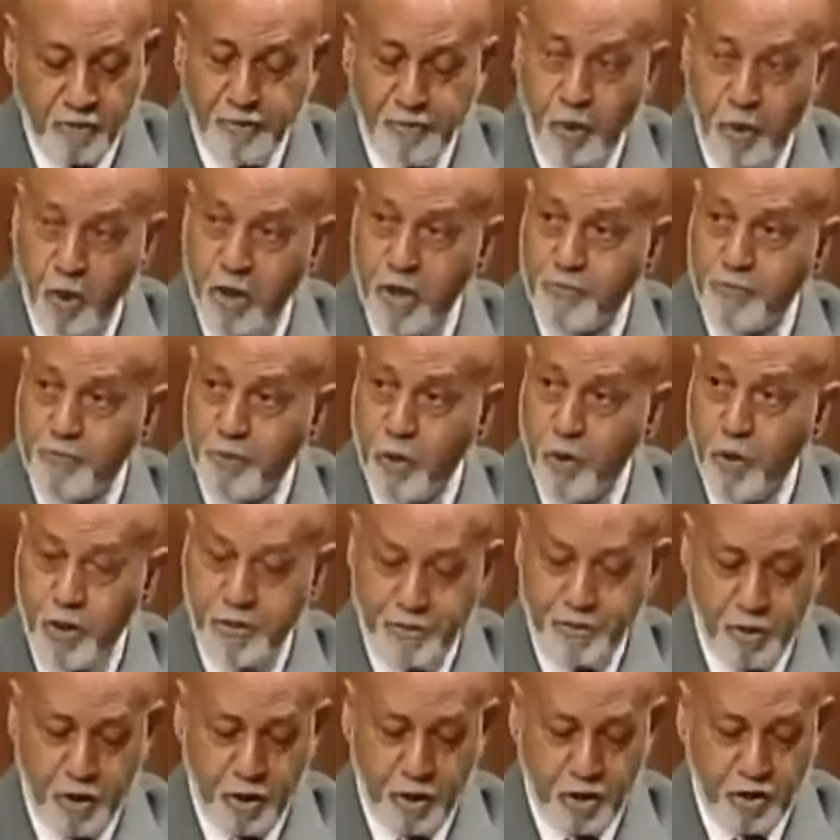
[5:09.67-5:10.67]

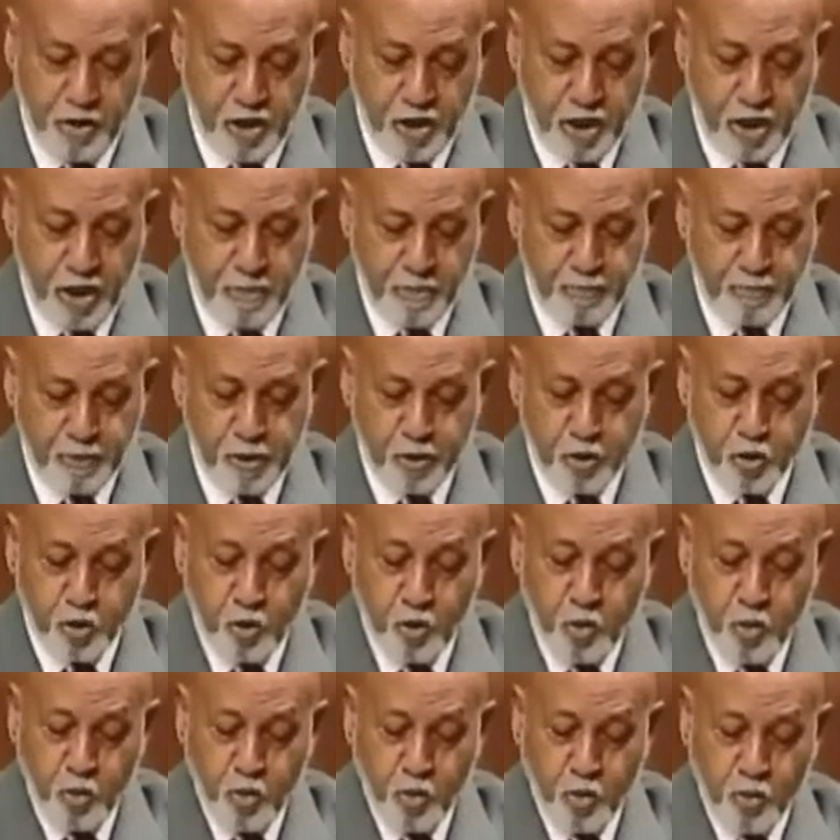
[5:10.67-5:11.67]
4413
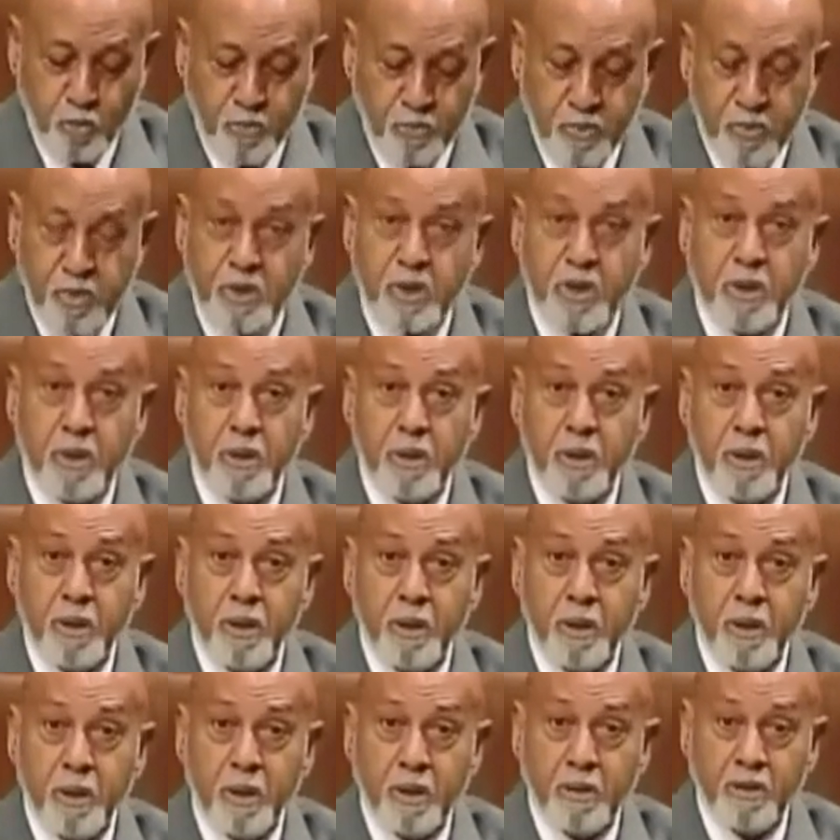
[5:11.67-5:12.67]
presumes
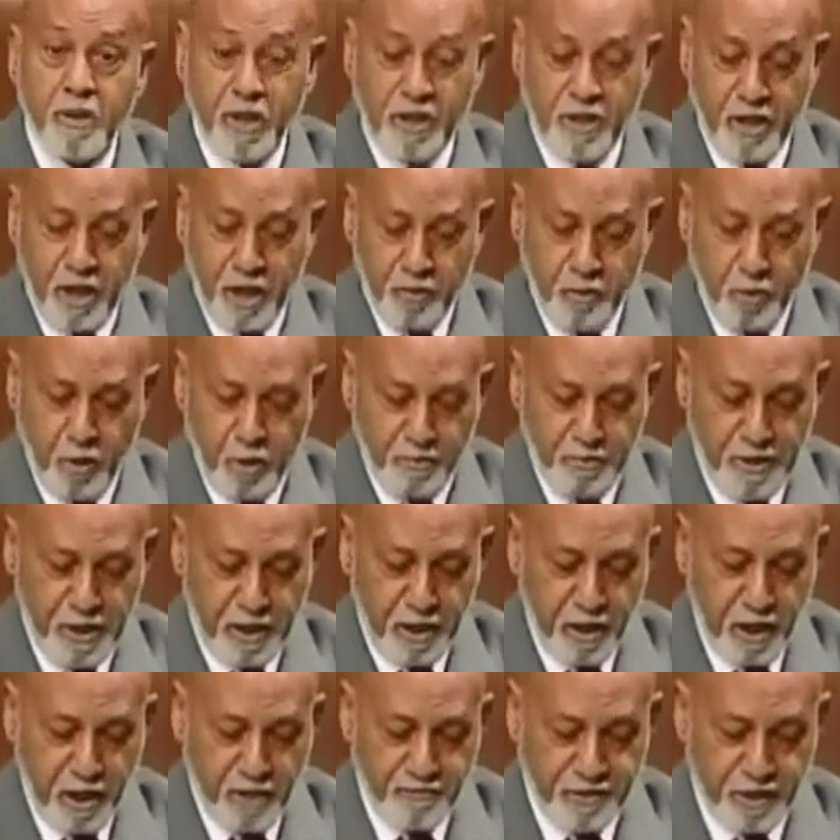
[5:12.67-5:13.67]
that they will
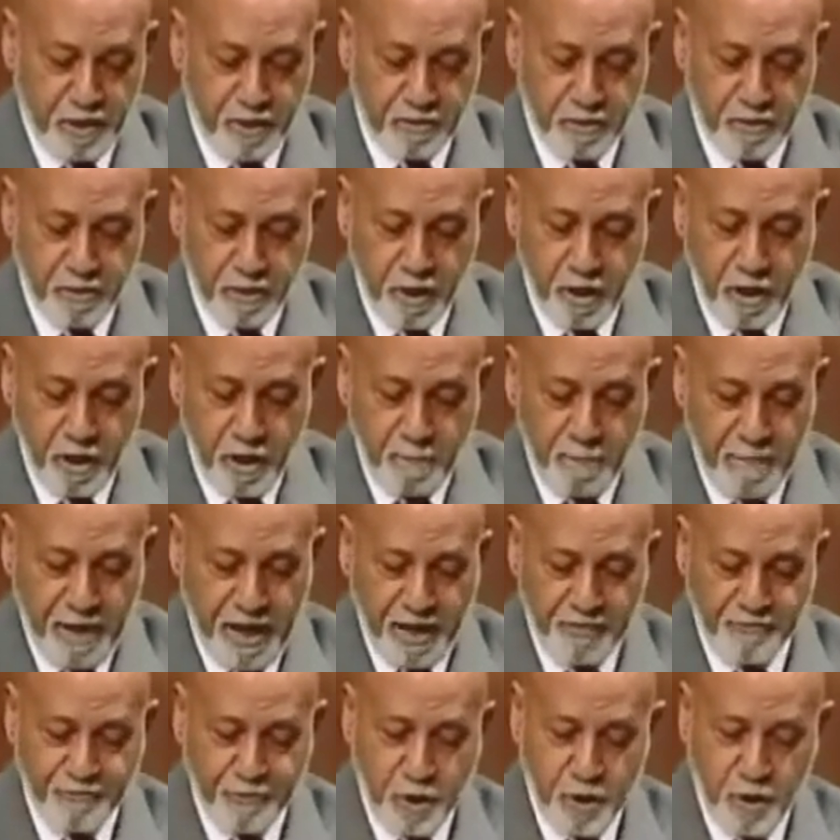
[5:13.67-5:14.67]
be governed
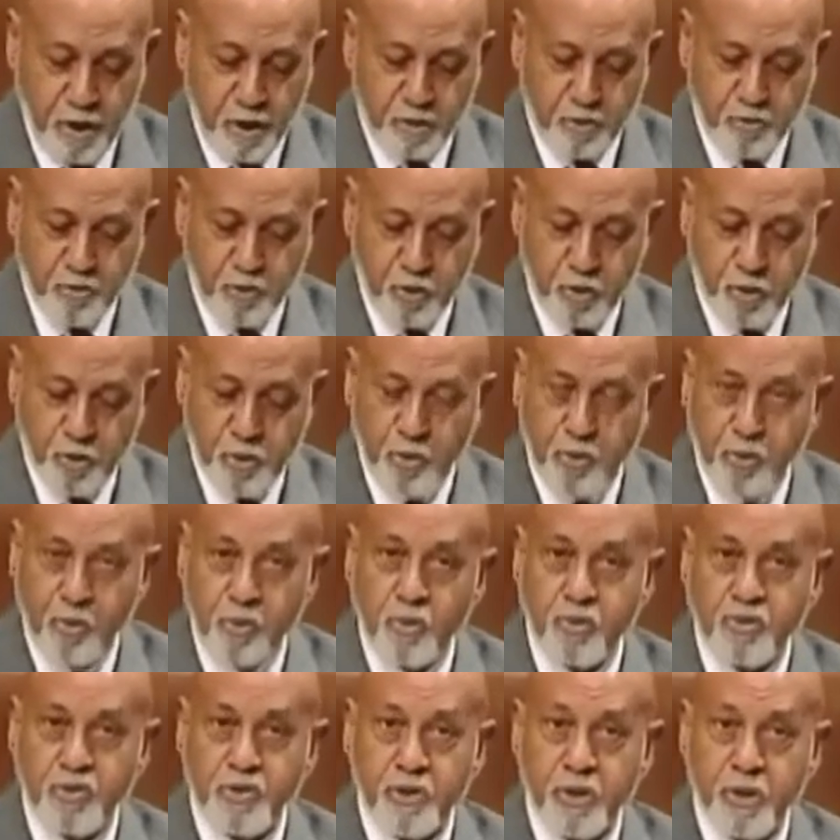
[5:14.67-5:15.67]
by foreign
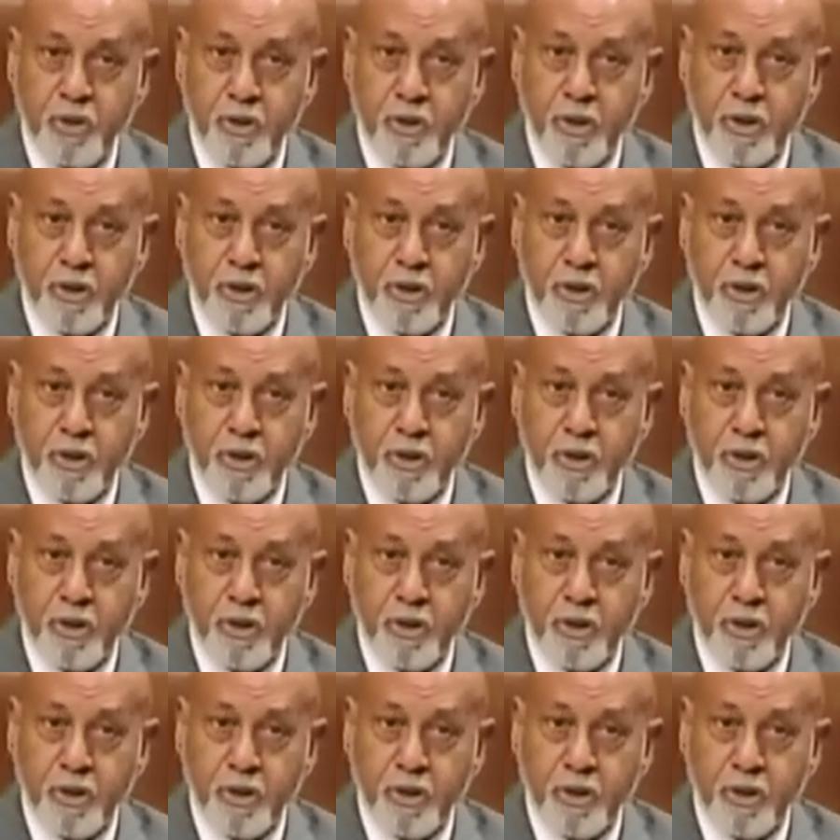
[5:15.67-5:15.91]
rules,